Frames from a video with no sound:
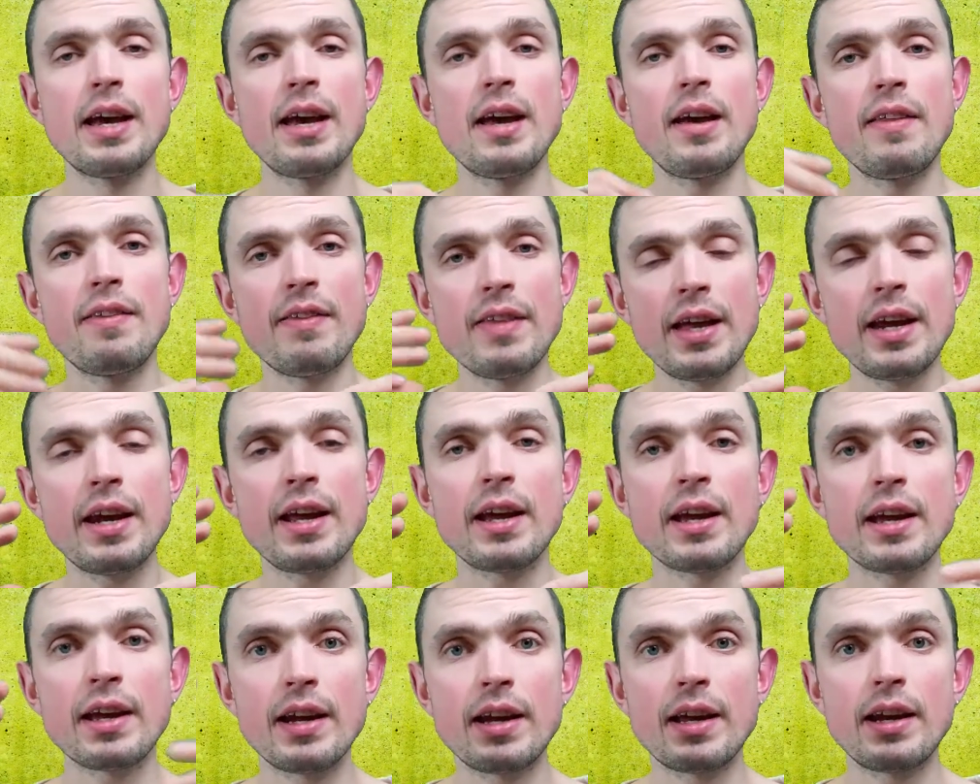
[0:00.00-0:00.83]
And then
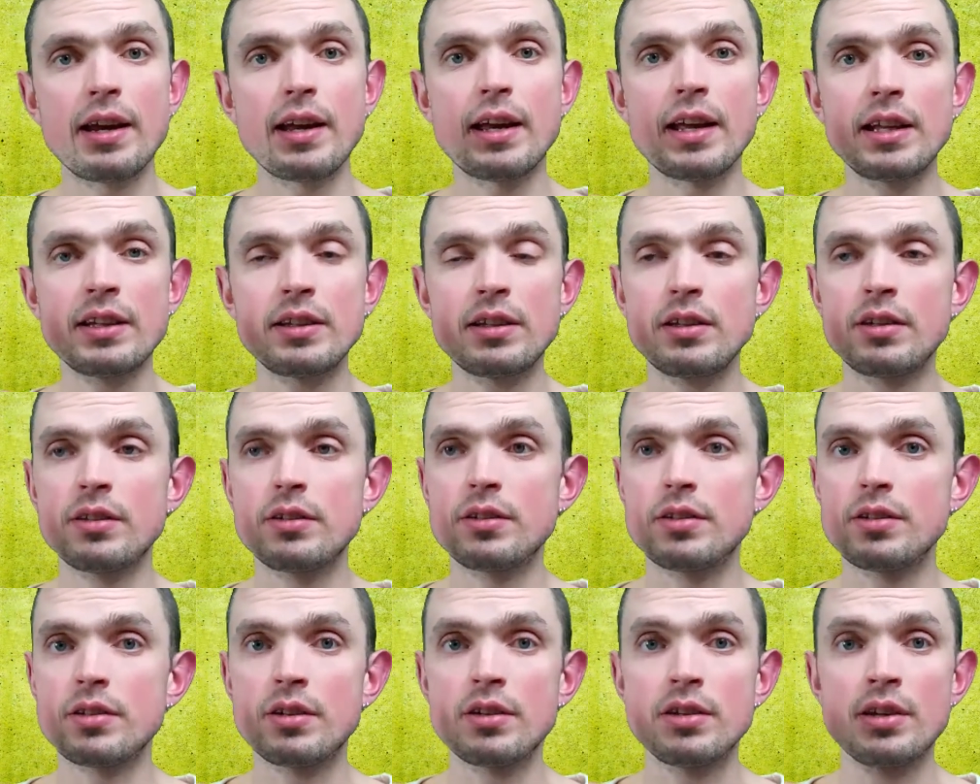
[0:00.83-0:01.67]
I kind of get
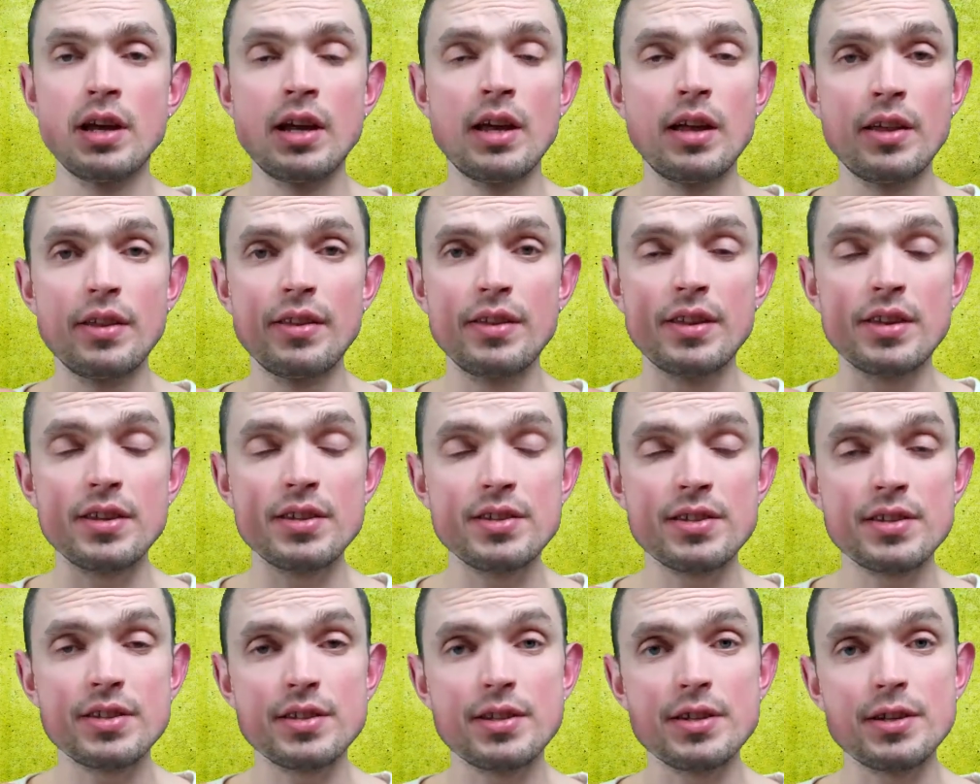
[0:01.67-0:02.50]
into
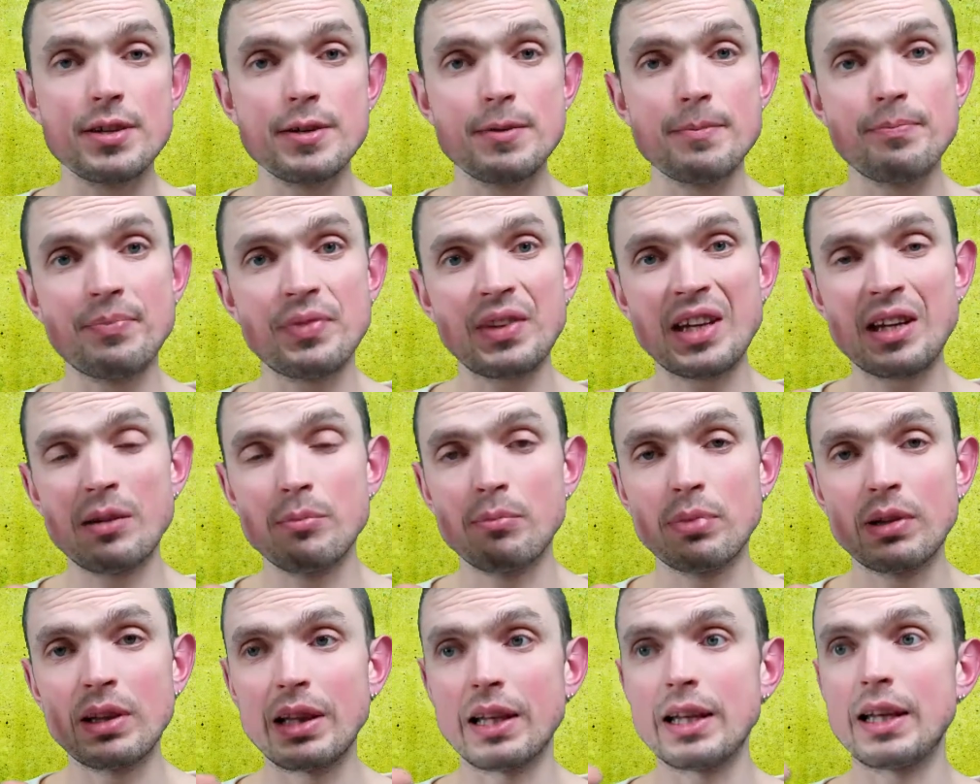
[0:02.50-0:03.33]
this
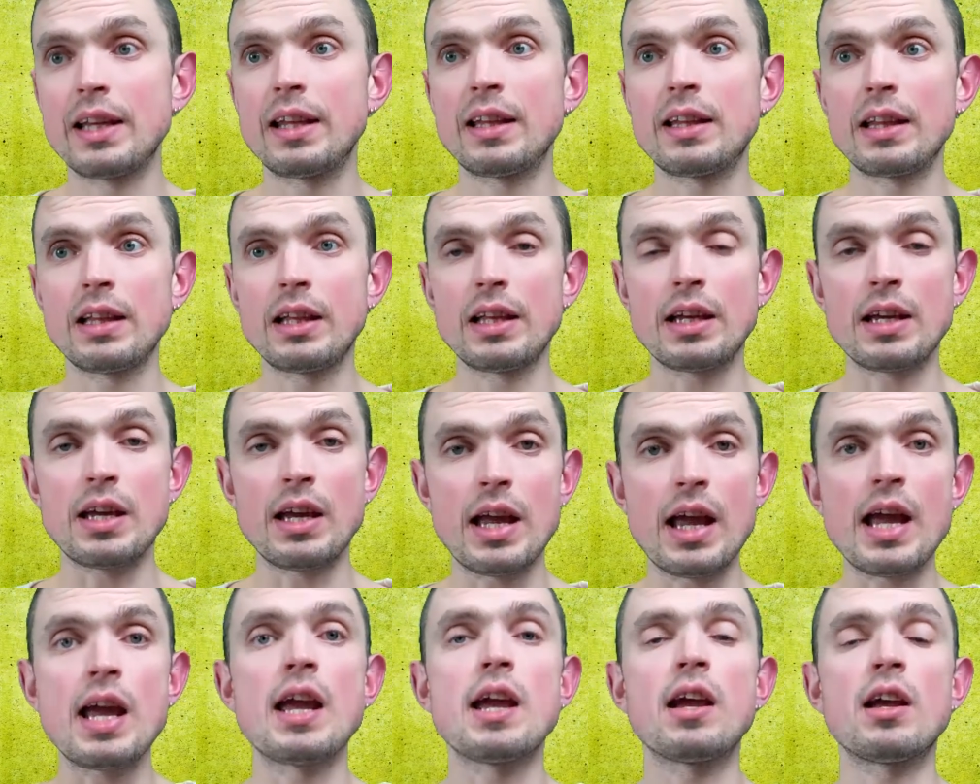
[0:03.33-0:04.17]
completely
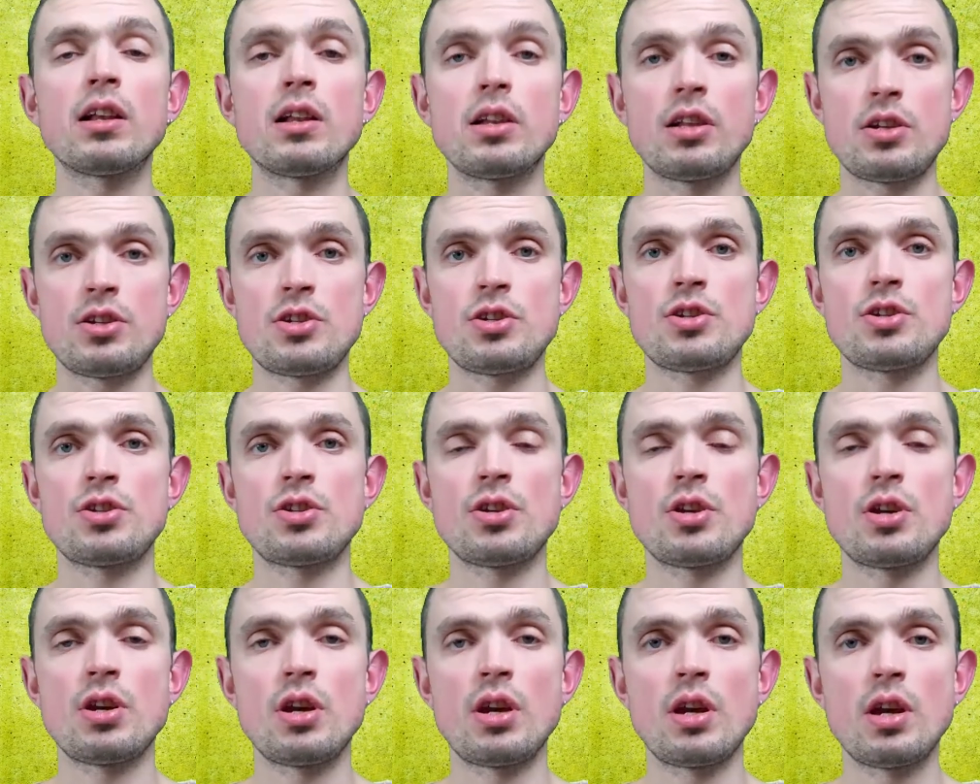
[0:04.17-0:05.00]

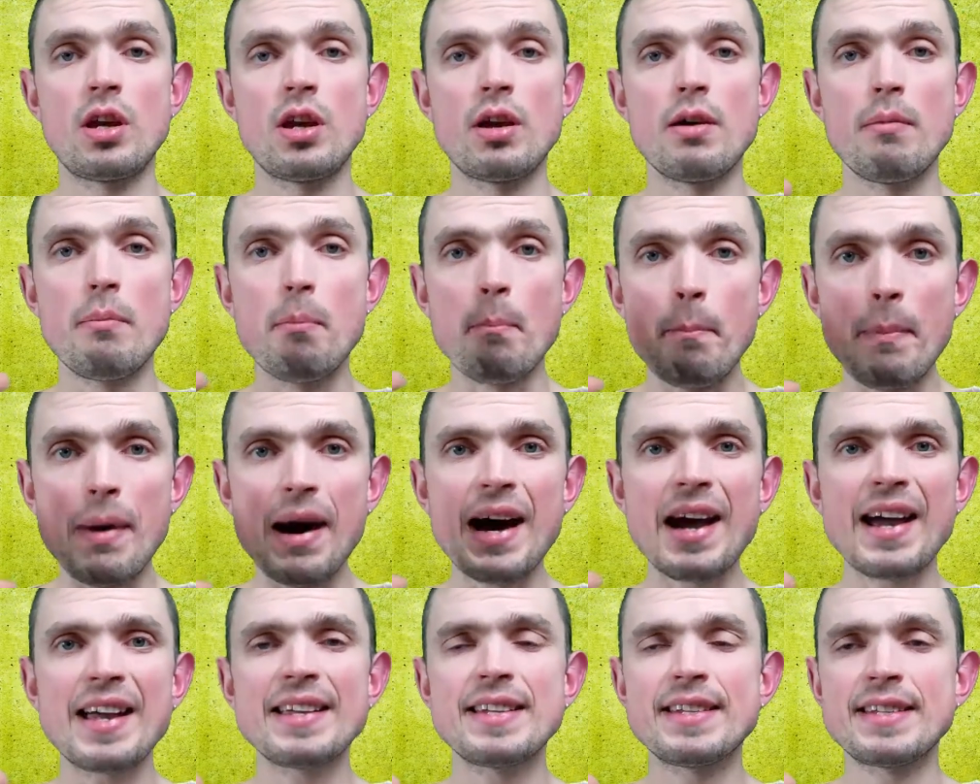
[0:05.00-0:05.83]
English
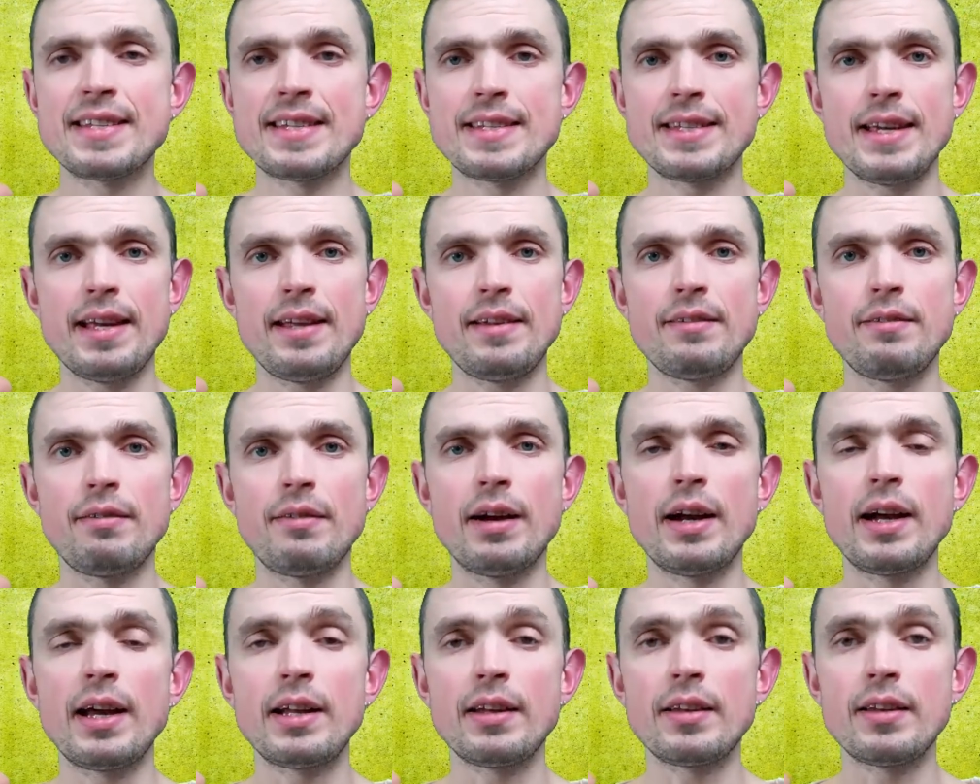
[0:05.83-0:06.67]
mindset,
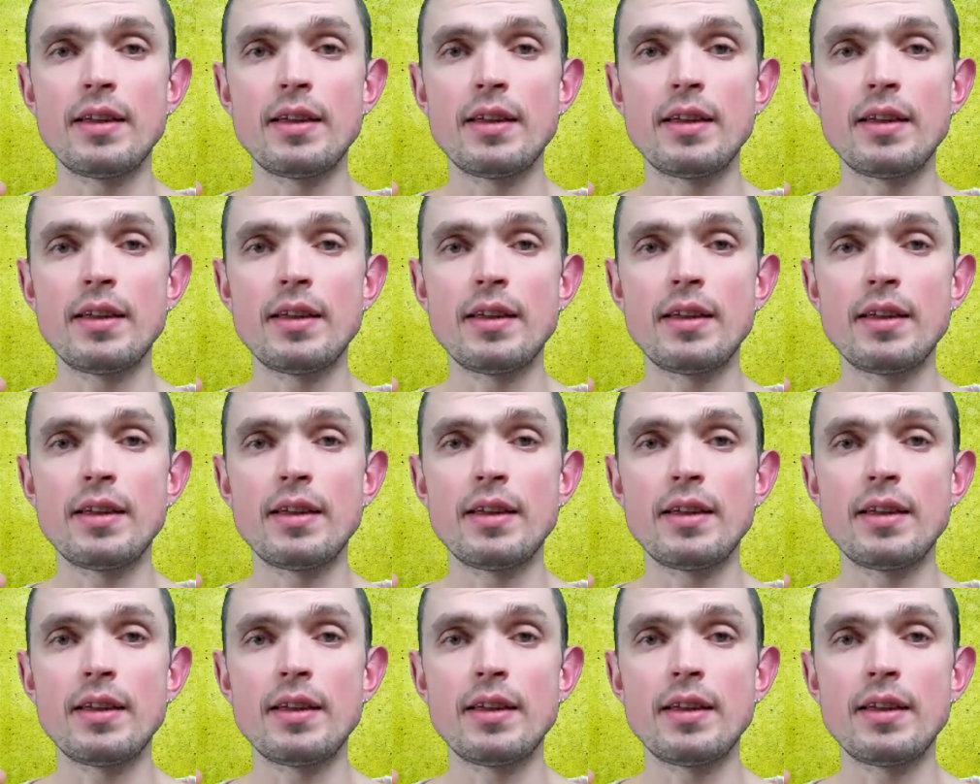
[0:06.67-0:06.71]
right?